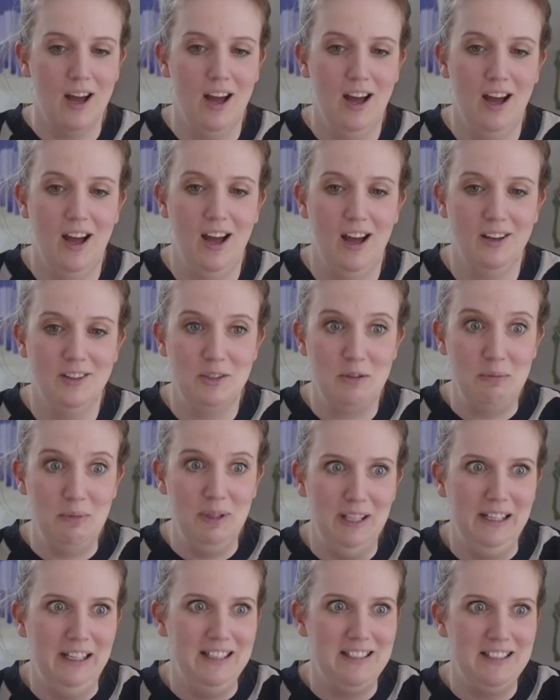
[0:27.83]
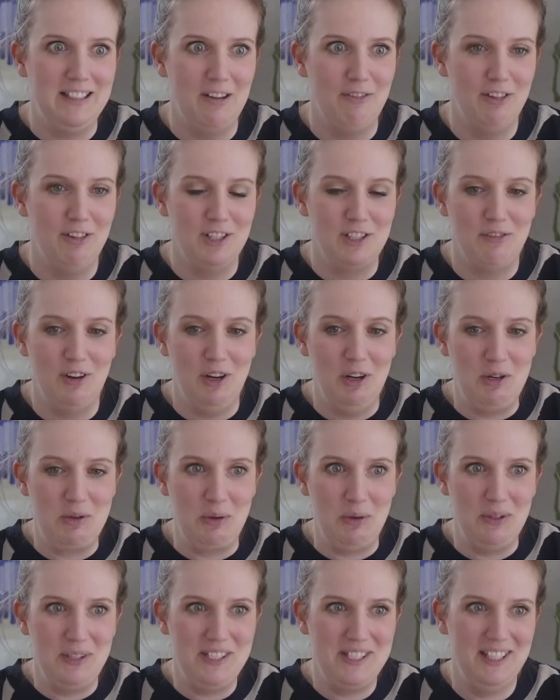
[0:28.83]
To me, at least, that feels very
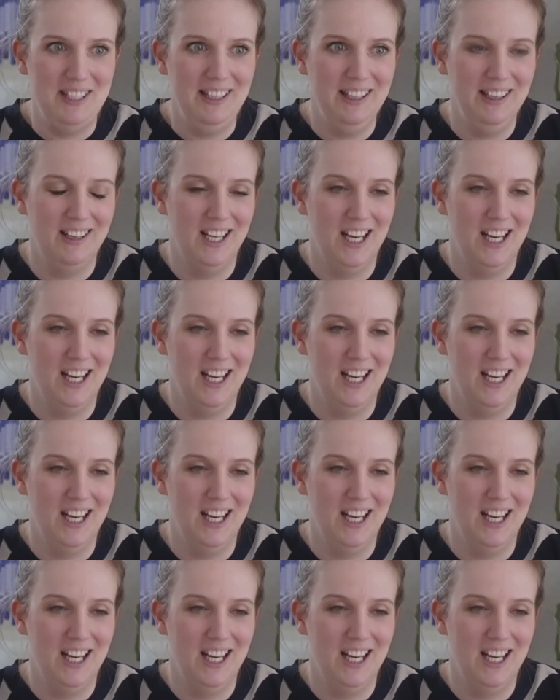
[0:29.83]
daunting.